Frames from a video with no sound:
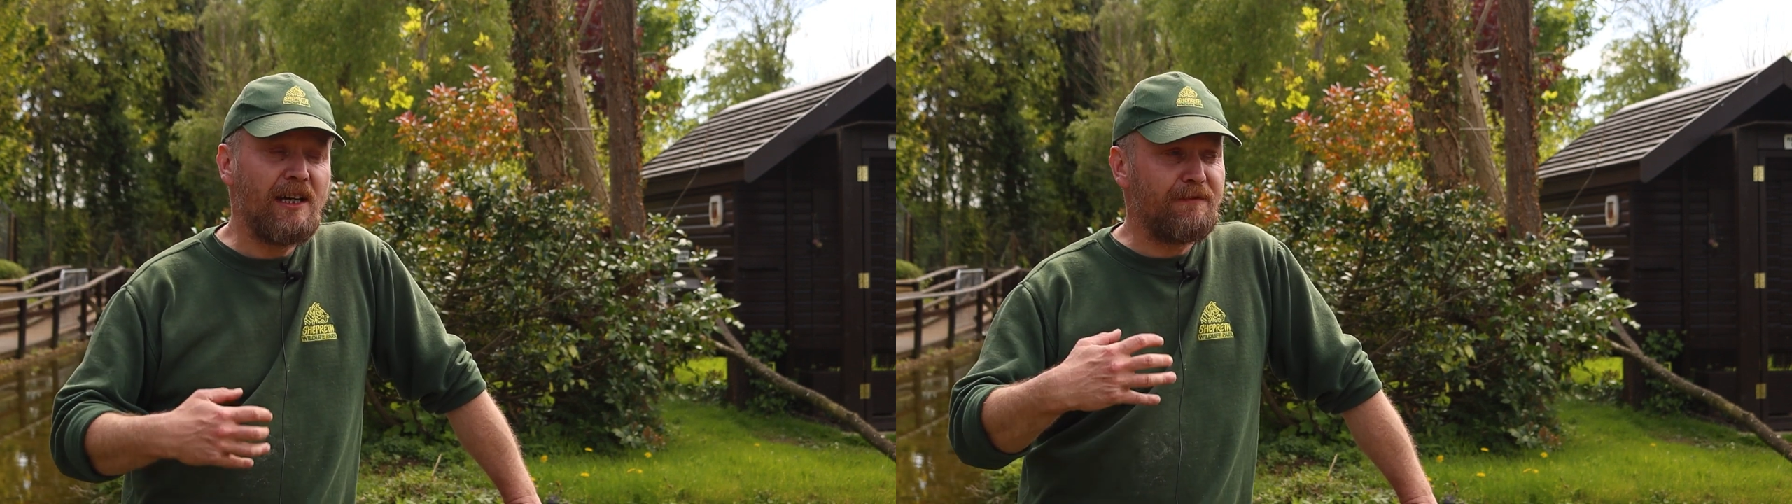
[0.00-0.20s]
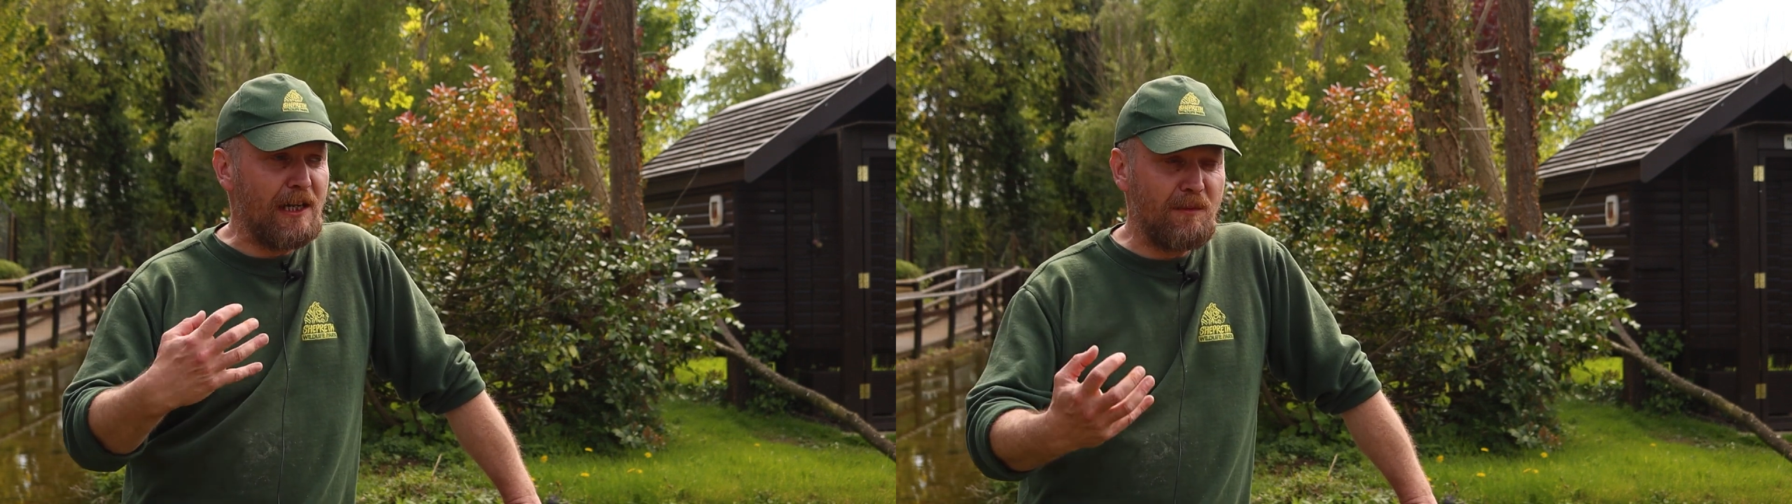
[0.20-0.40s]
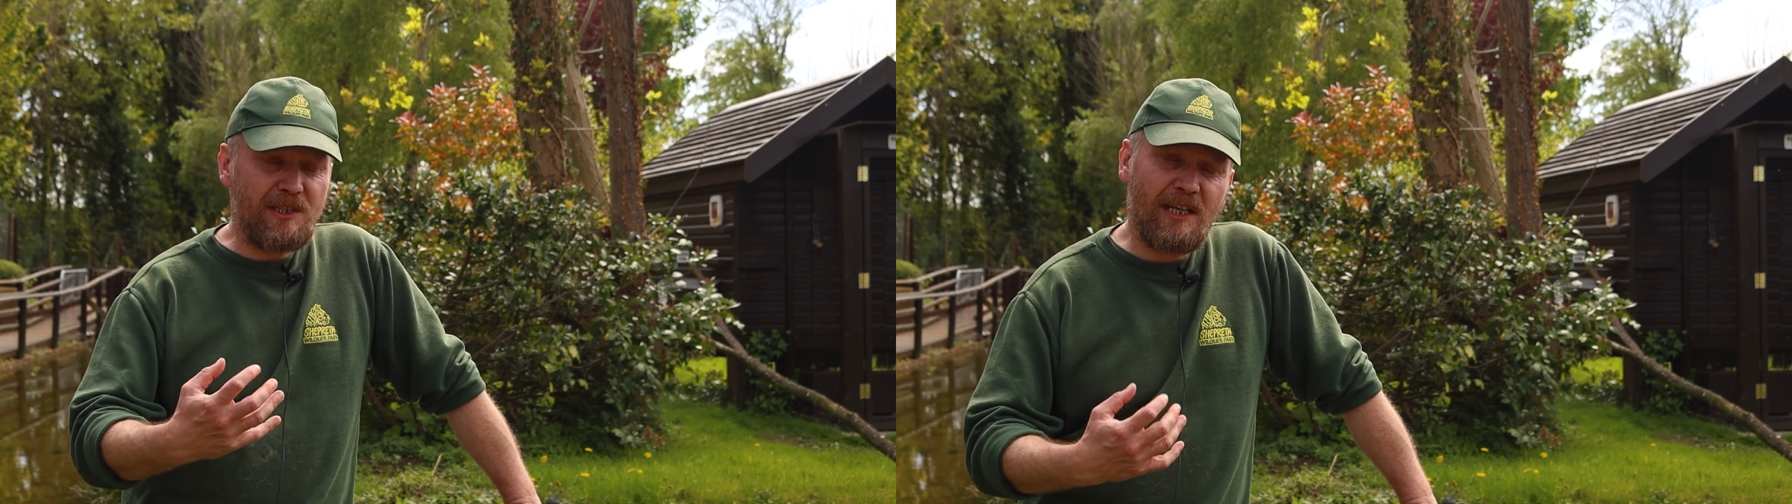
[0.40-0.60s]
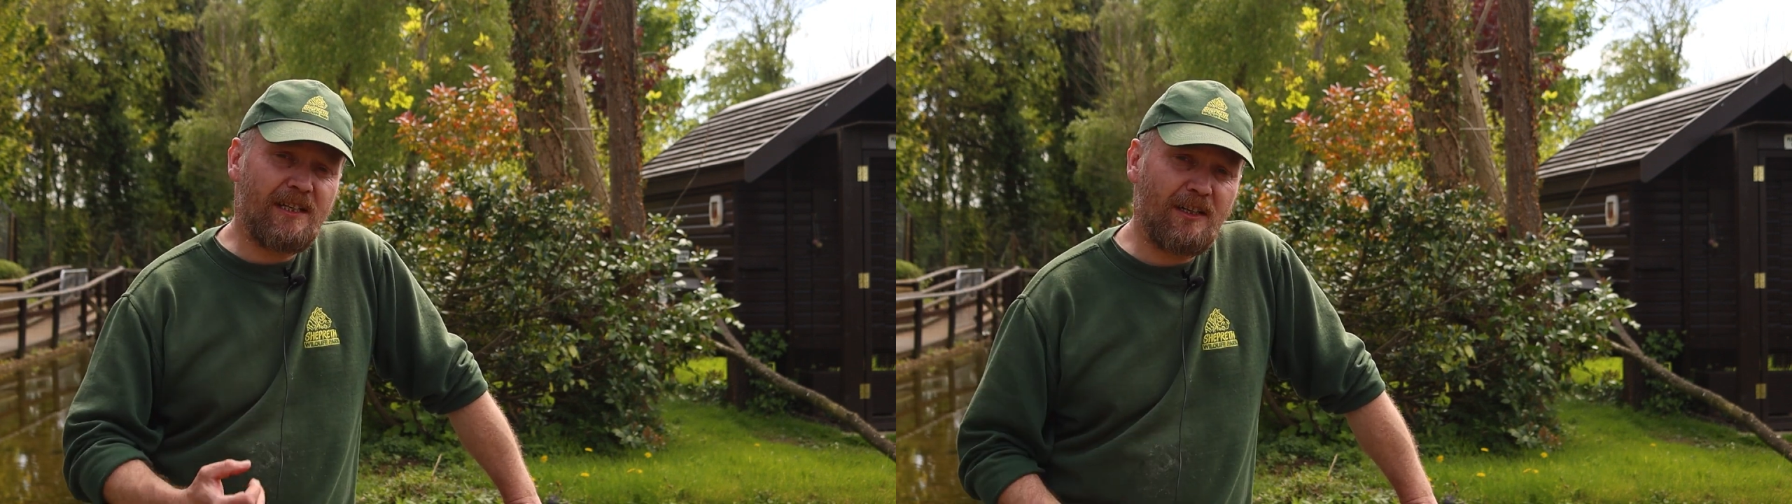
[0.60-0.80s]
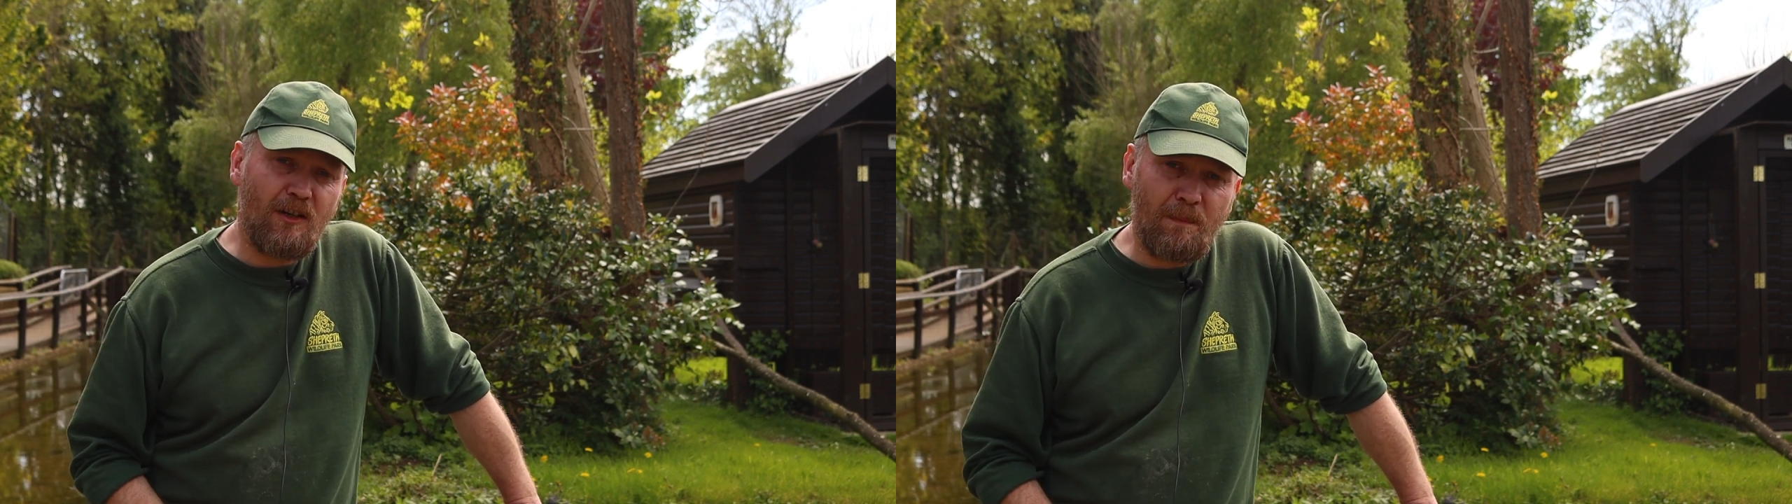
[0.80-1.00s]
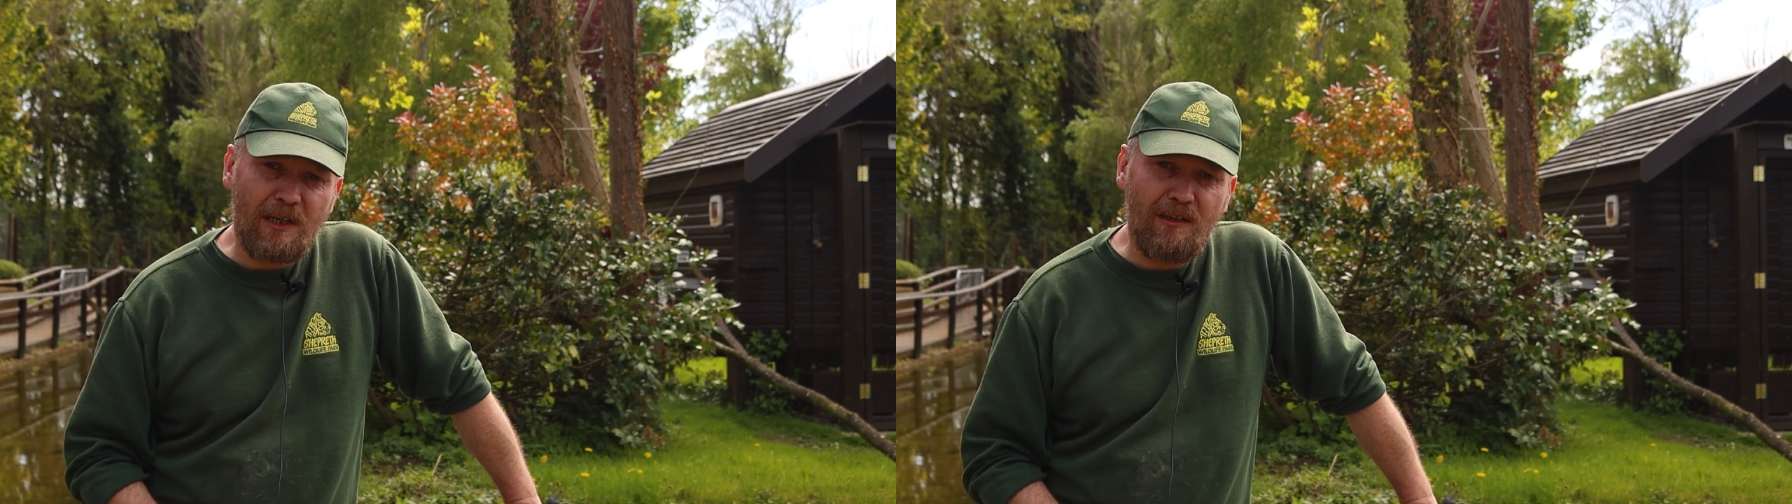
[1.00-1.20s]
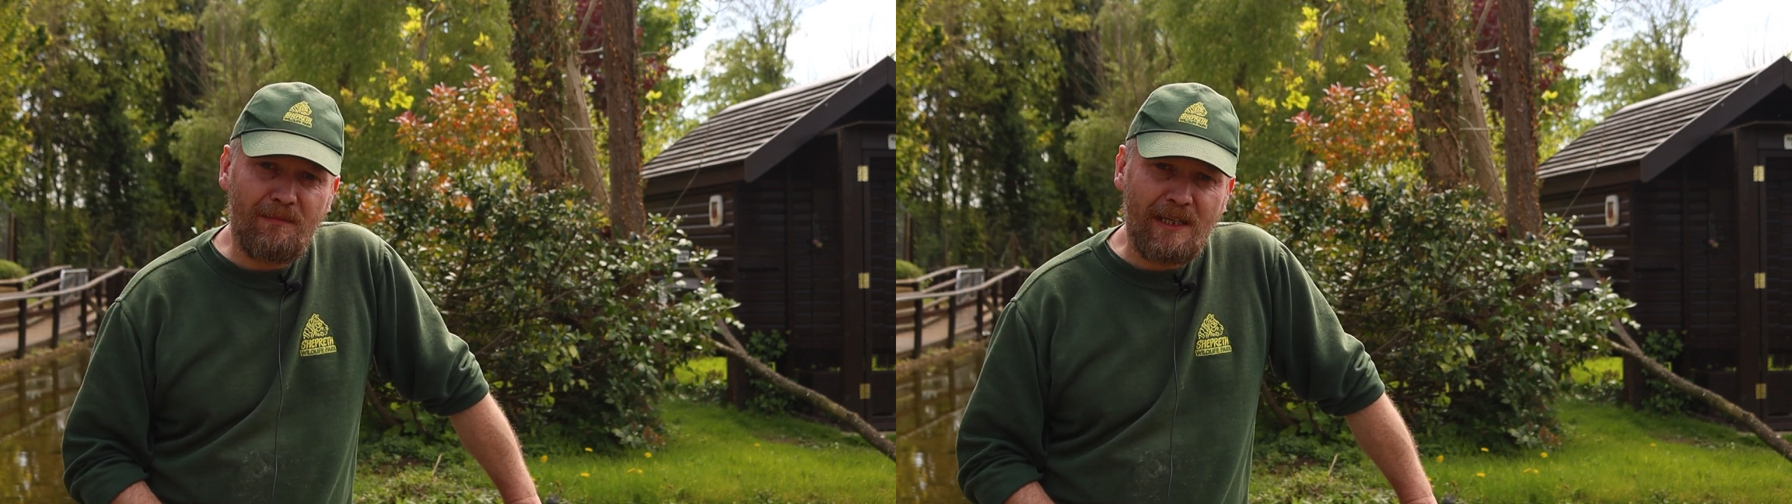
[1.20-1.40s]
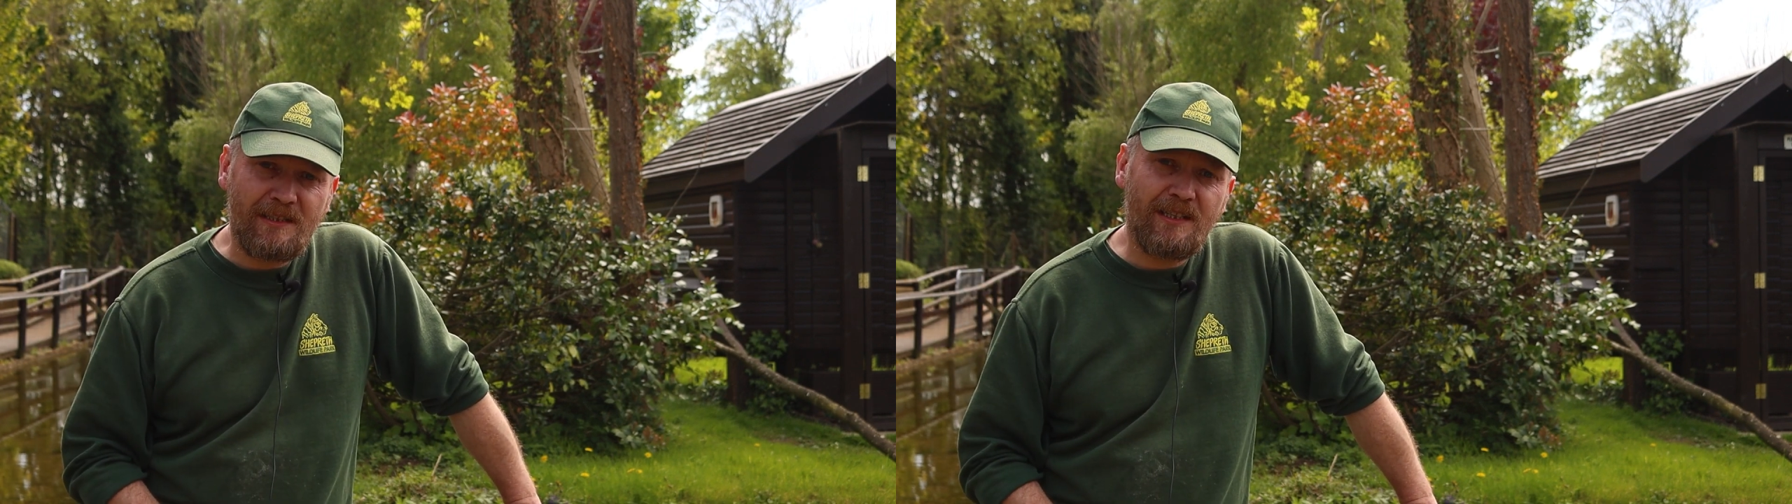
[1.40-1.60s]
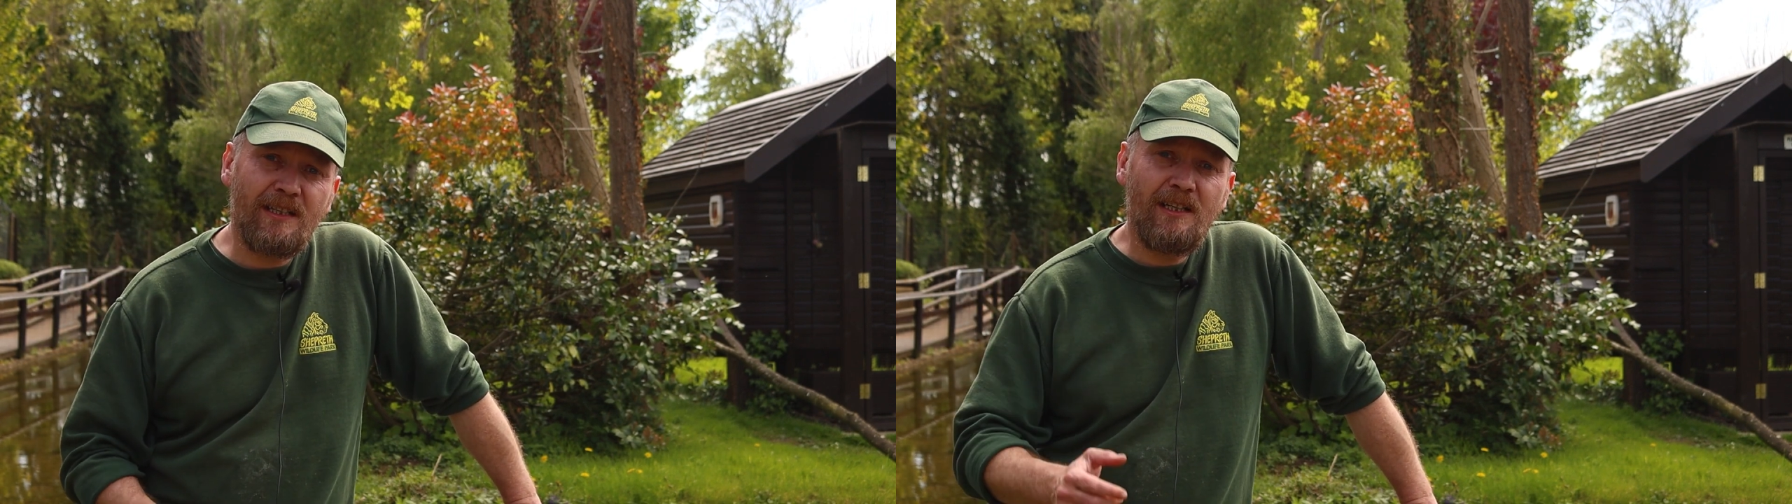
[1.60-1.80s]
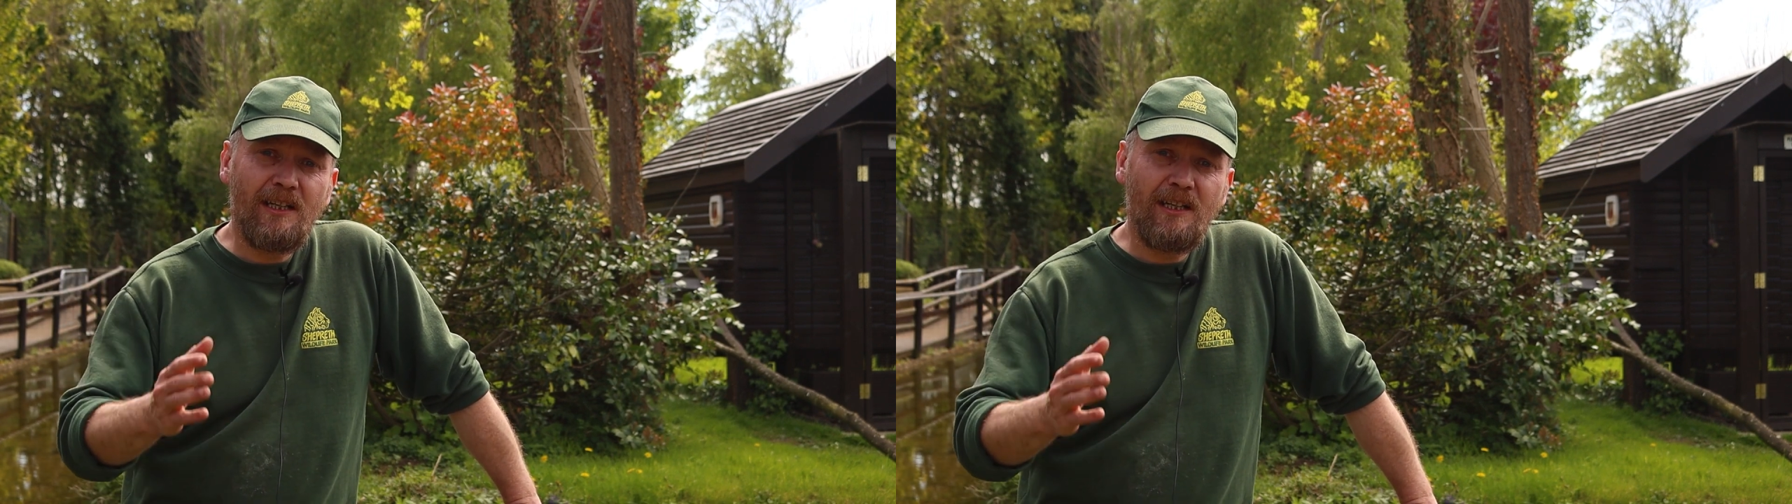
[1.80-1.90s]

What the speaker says: They would take a lot of plant matter.